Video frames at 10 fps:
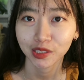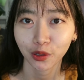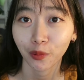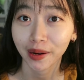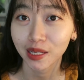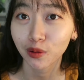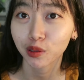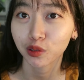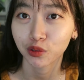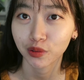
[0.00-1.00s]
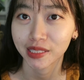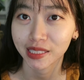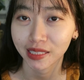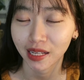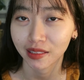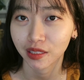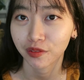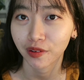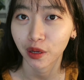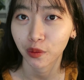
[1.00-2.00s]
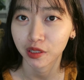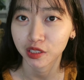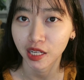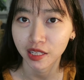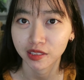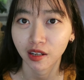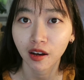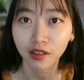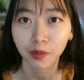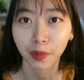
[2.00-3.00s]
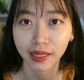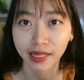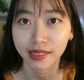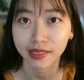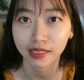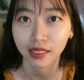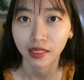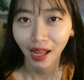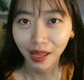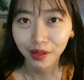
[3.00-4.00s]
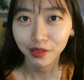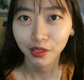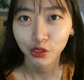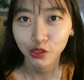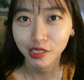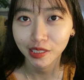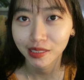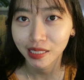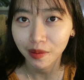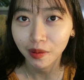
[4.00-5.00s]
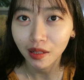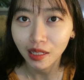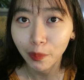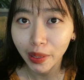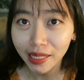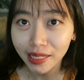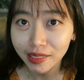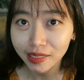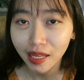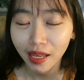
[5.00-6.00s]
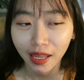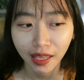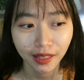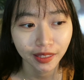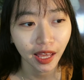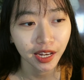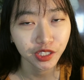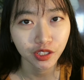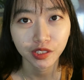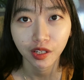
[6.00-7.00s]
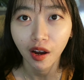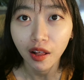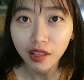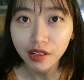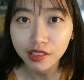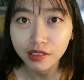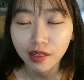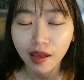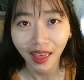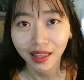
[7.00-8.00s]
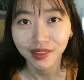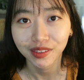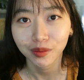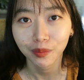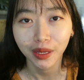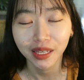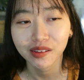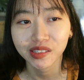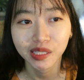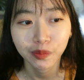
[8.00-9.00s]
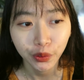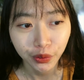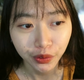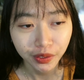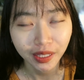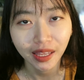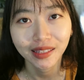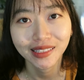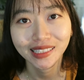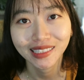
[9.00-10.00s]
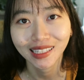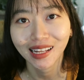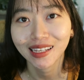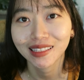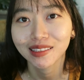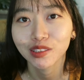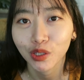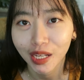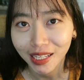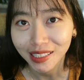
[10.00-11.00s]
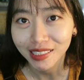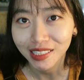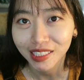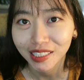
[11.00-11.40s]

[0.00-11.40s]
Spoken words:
So what I'm going to do instead, if I want to change color palettes, I'm gonna use the same color palettes and adjust the colors and make a smooth and slight change.